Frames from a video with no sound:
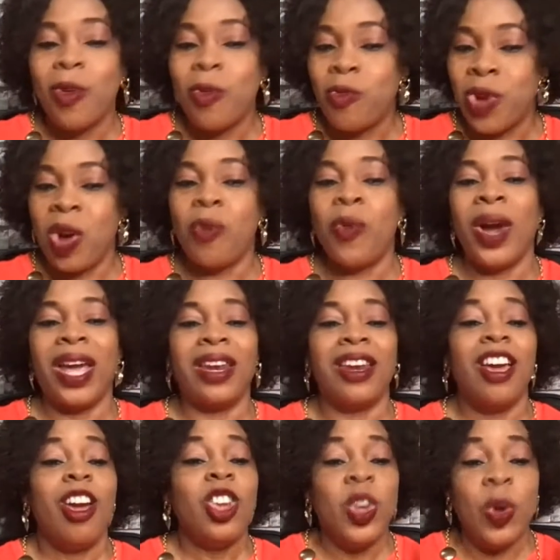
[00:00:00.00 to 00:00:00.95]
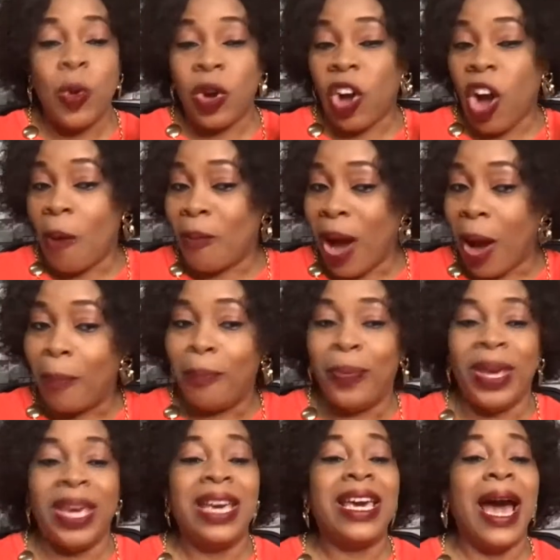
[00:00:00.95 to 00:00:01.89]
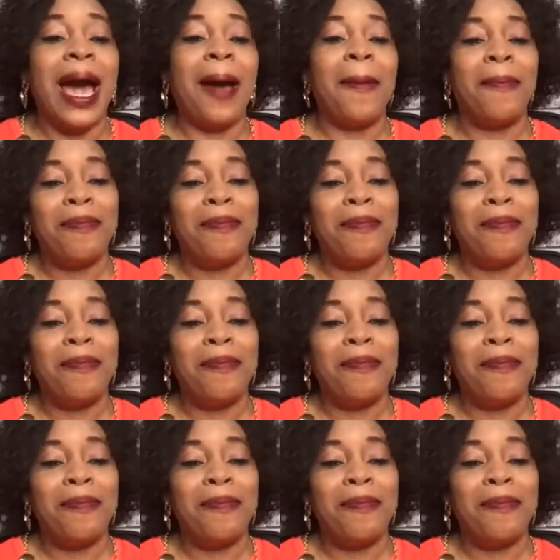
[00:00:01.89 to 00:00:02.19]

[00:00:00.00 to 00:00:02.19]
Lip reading: we win. You will come out bigger,